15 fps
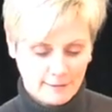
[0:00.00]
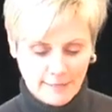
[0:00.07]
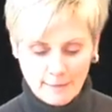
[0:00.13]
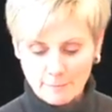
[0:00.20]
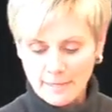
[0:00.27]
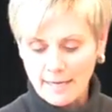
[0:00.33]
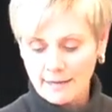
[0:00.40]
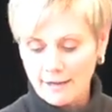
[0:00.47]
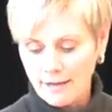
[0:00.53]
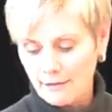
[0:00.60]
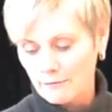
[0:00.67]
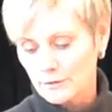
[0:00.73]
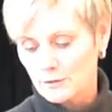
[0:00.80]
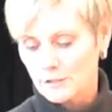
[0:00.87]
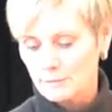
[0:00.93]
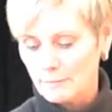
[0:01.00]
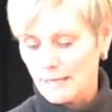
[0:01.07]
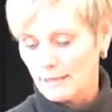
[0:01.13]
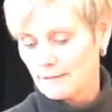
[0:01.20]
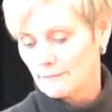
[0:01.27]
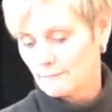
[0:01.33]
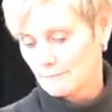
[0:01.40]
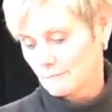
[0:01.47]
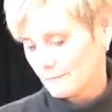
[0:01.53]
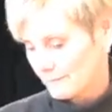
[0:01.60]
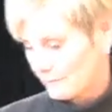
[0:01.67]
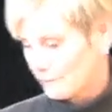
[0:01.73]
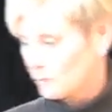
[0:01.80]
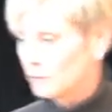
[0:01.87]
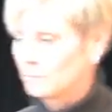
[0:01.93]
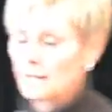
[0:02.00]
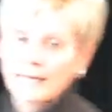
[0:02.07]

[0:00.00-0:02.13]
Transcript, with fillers: name tag off, which is my food